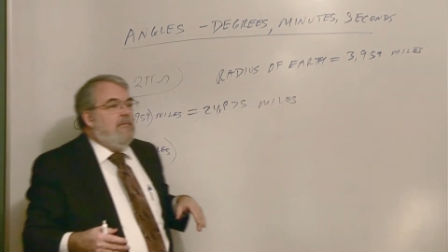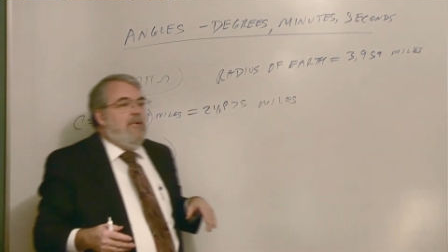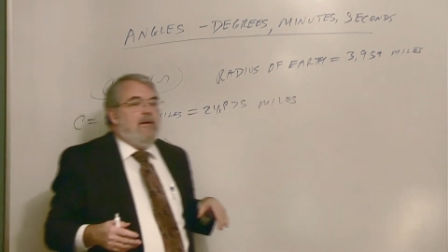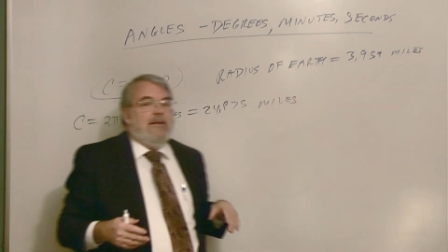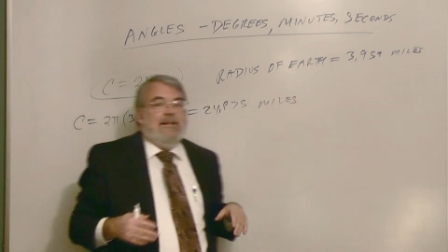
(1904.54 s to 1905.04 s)

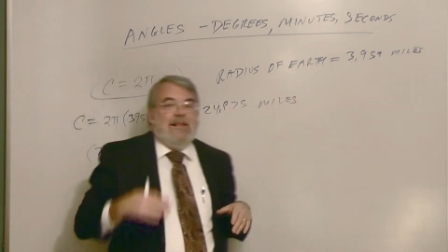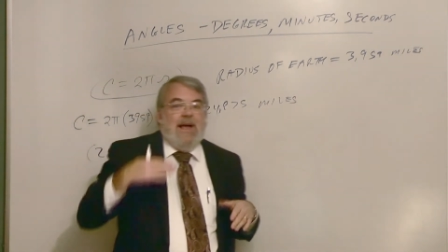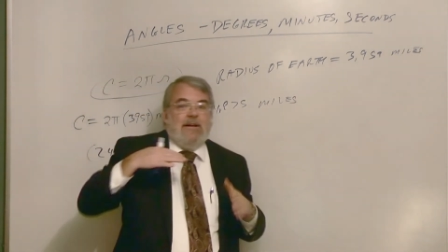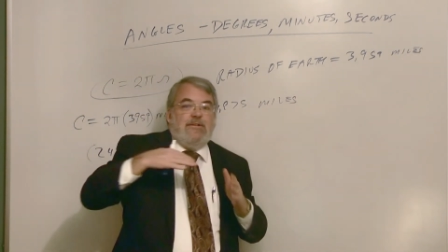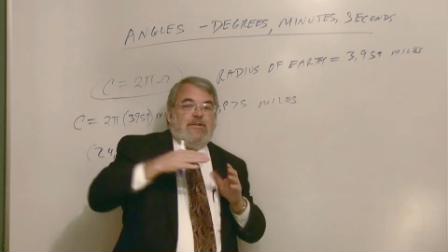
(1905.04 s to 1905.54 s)
But
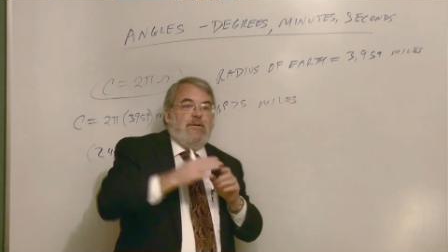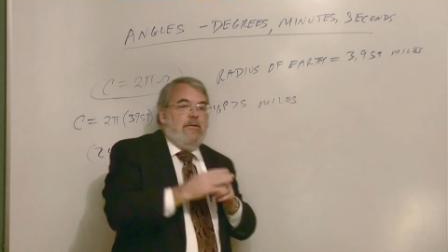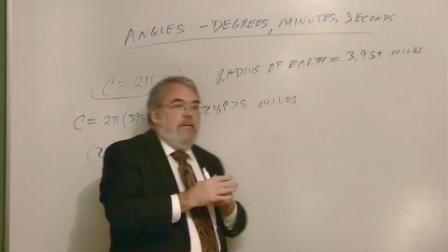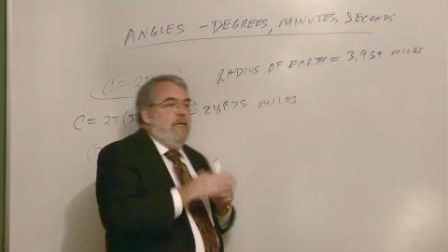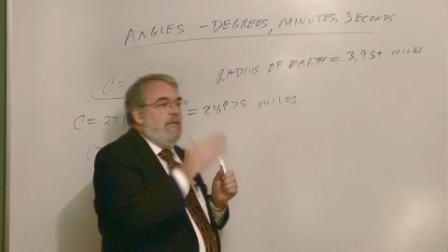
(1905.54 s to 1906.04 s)

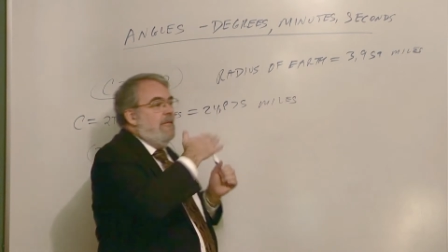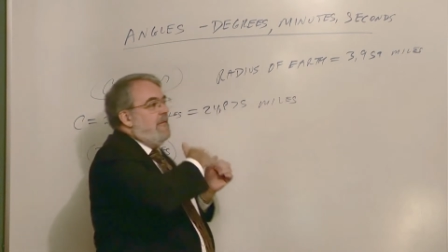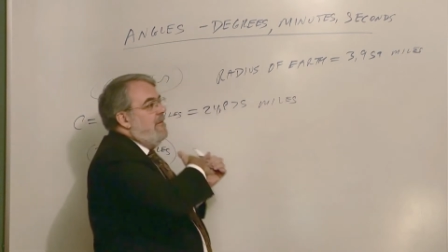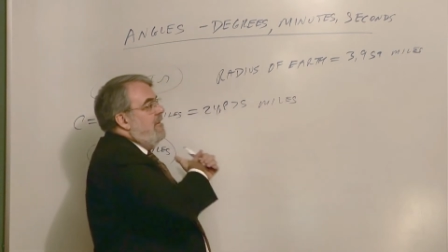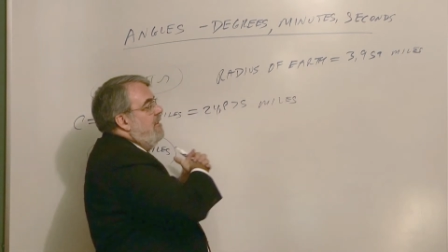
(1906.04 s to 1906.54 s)
latitude,
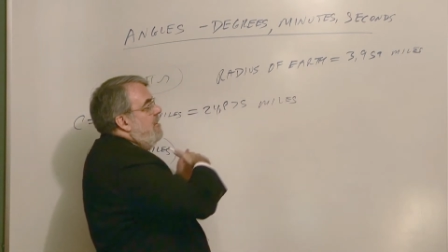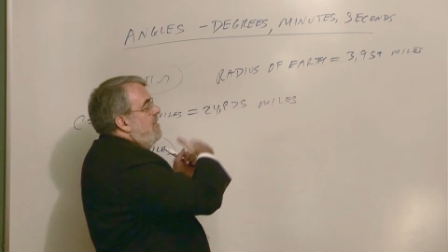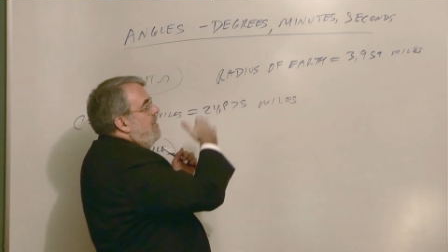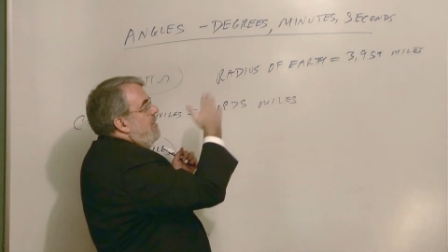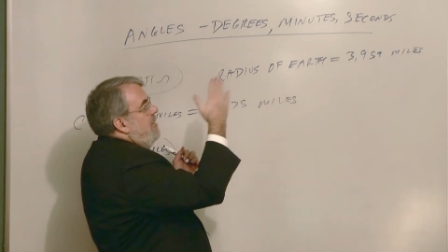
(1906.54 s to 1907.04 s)

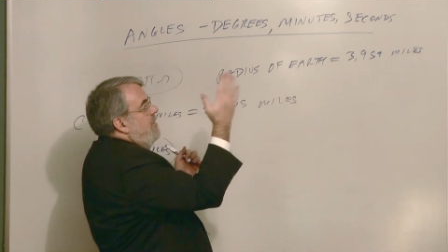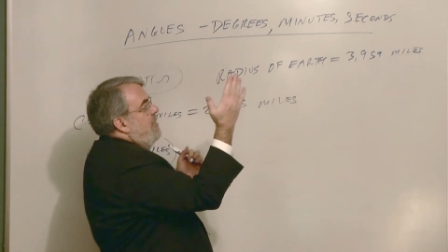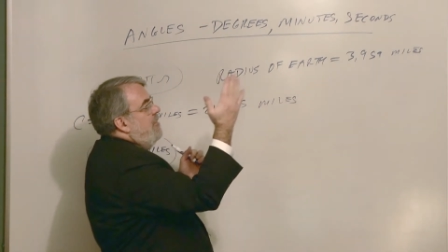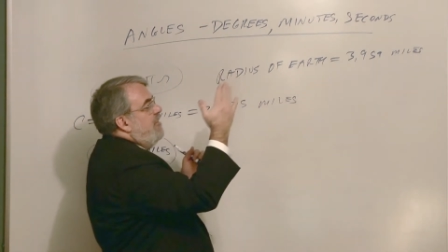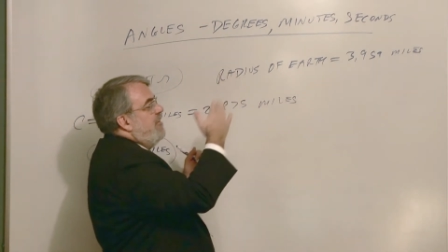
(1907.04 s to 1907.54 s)

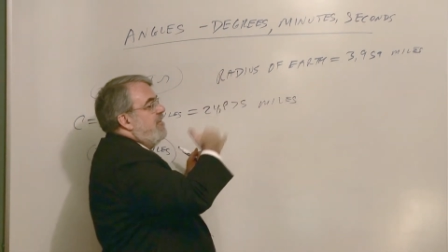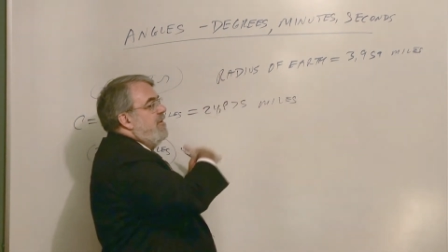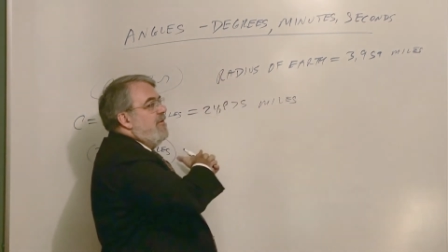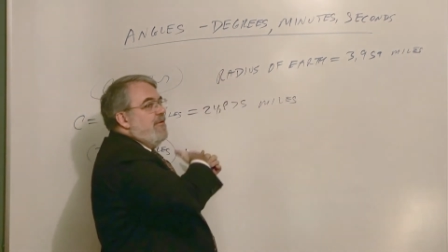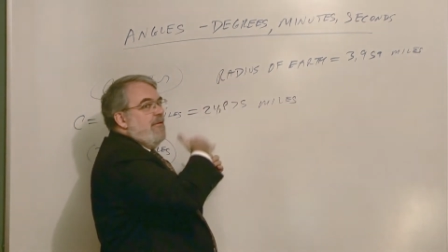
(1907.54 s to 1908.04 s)
your
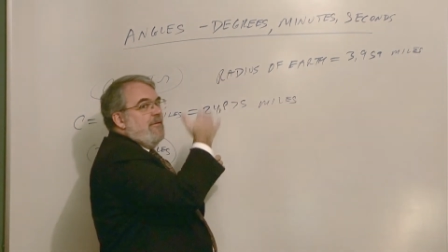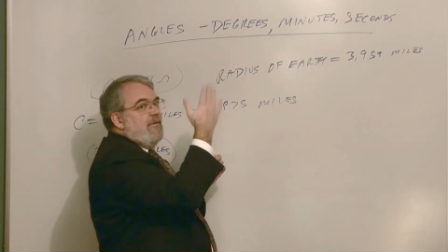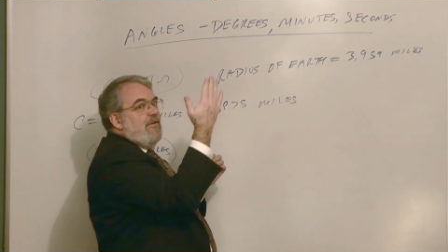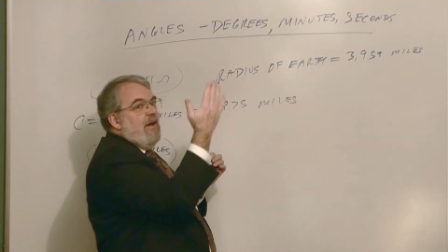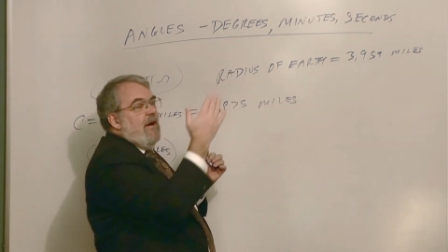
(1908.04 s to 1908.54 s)
distance north or
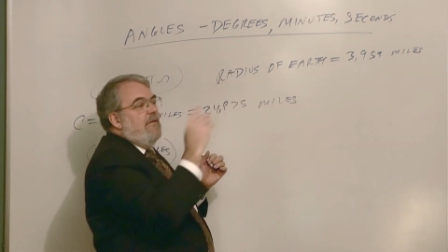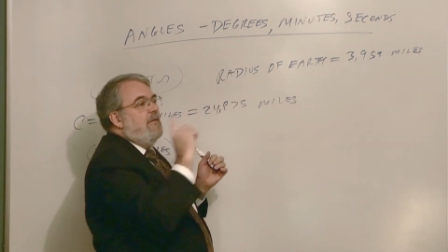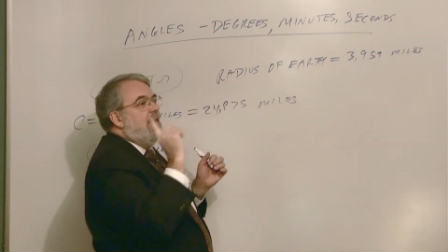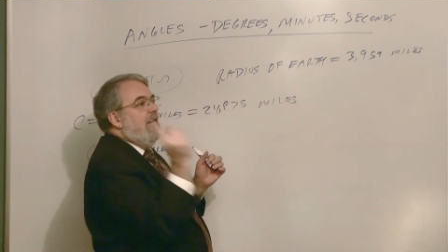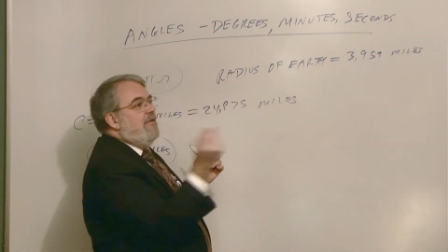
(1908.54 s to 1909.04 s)

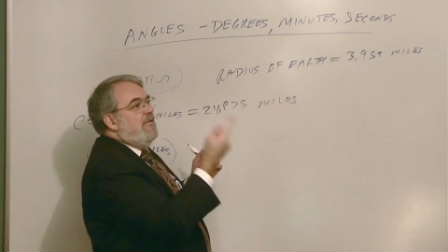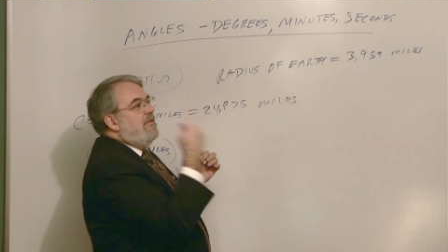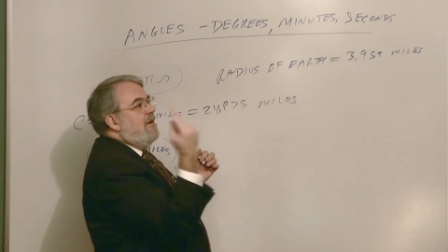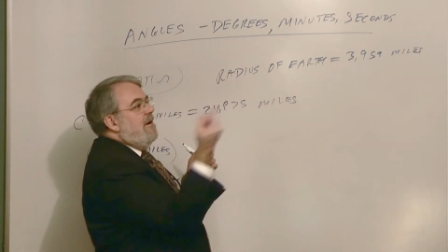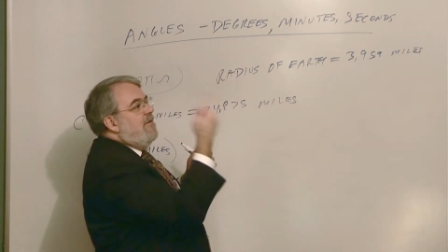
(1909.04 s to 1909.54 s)
south,
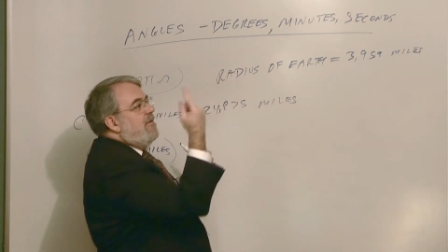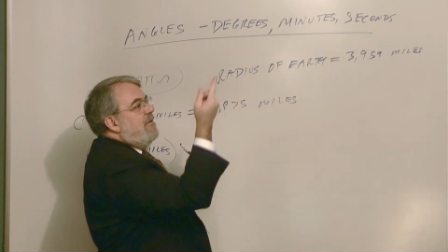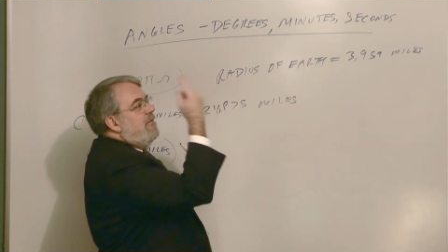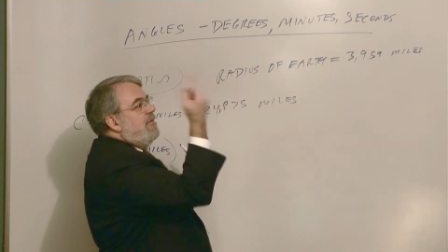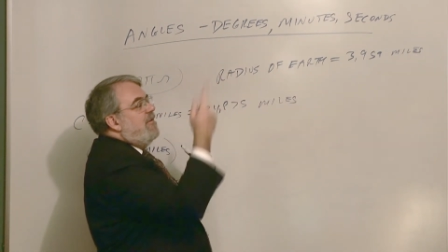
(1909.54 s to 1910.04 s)
latitude lines
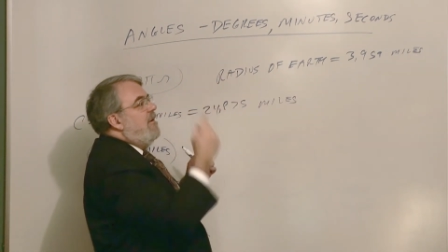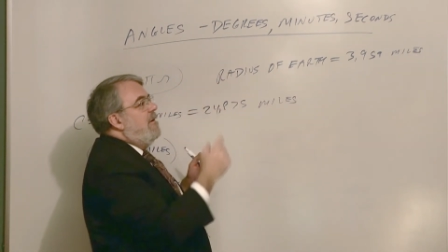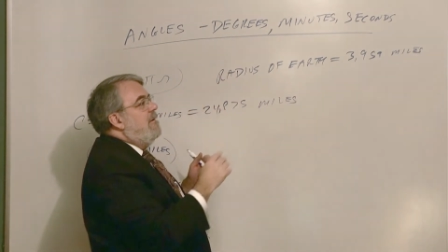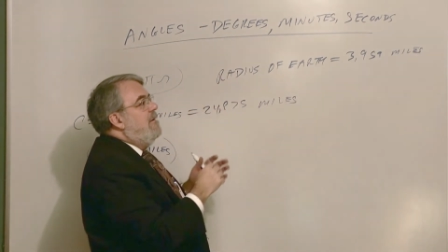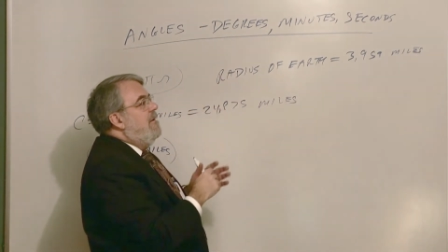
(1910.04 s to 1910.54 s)
go
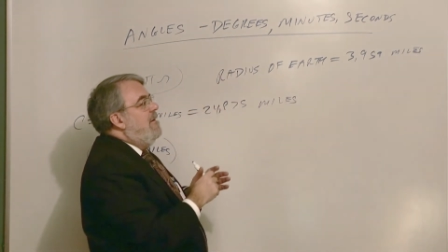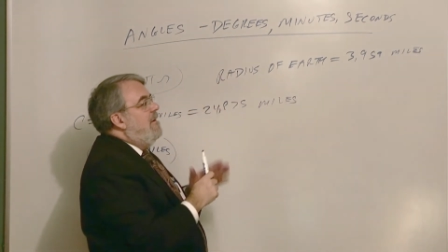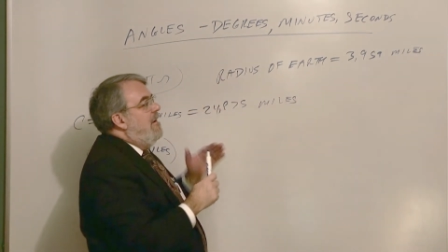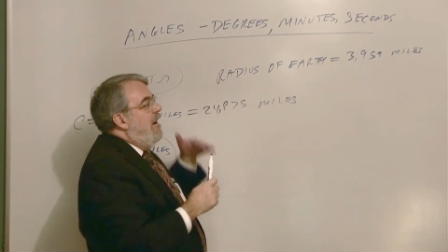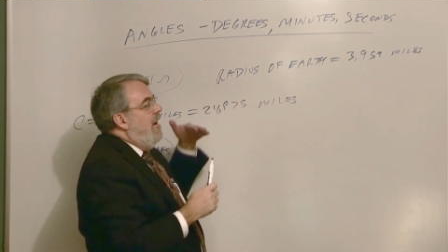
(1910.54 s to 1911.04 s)
horizontal,
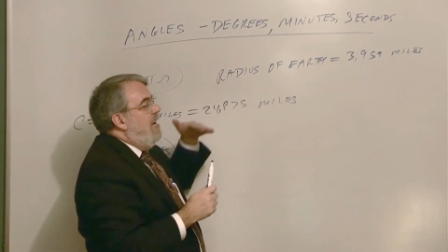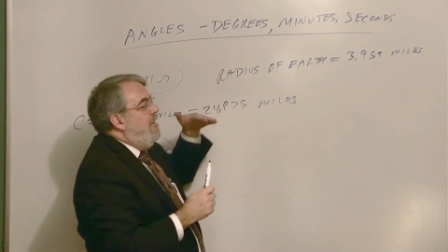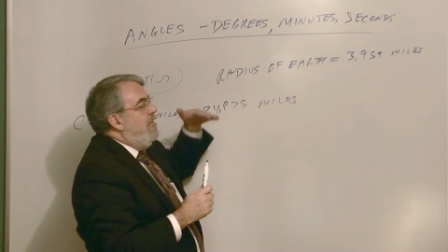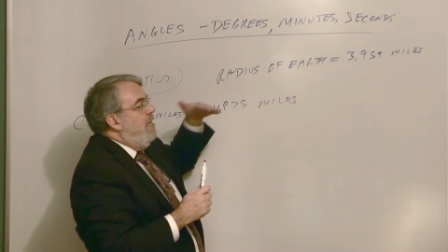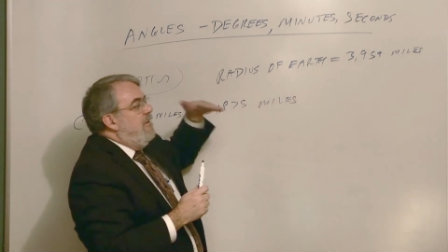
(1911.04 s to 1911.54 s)

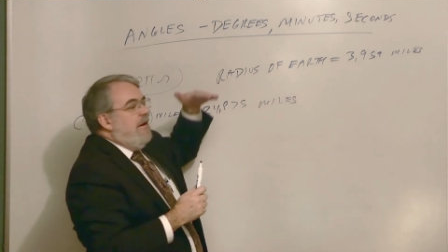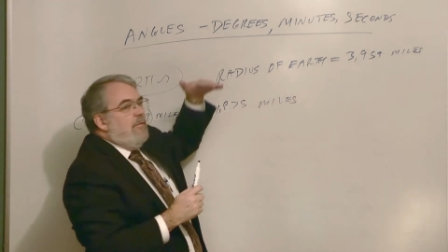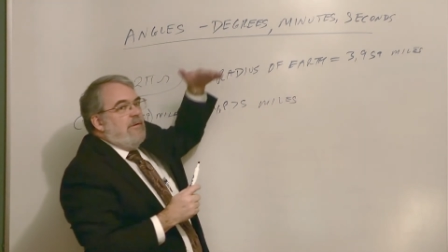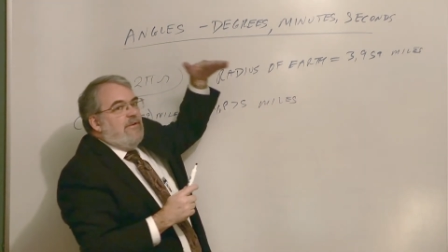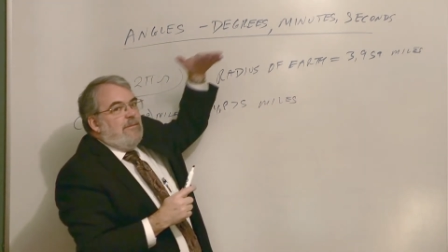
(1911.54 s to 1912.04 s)
and they're all
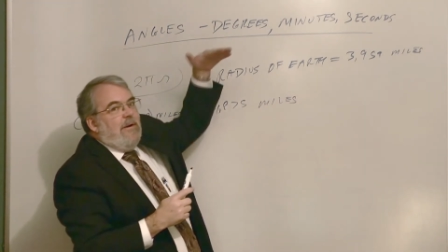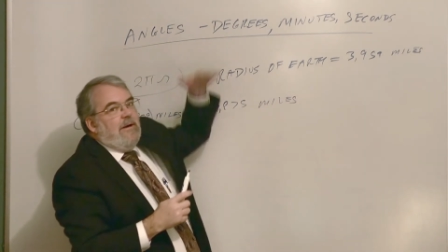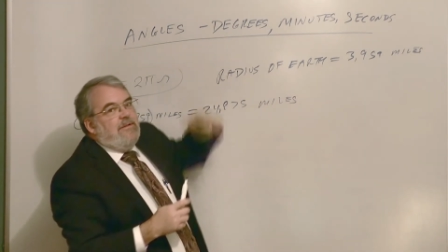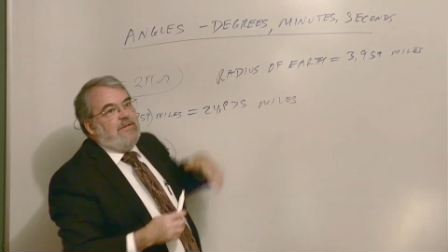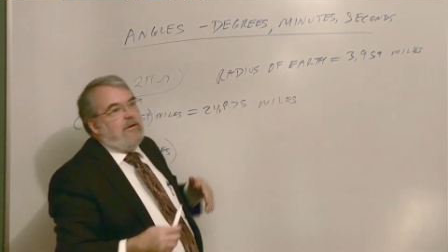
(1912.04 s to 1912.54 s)
equally spaced.